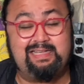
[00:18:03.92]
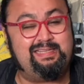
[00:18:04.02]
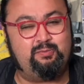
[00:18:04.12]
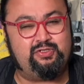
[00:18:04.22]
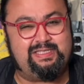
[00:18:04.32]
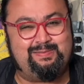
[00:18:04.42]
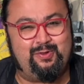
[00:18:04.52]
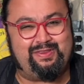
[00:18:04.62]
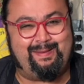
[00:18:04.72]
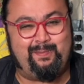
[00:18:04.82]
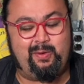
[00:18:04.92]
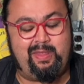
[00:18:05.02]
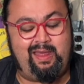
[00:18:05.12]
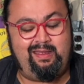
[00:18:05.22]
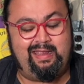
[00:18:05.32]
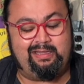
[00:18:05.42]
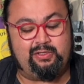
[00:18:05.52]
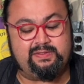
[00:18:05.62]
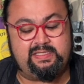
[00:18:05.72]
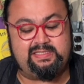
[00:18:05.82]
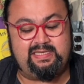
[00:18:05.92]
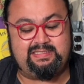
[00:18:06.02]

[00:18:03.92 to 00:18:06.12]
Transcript: hace muchísimo tiempo, ¿verdad? Entonces,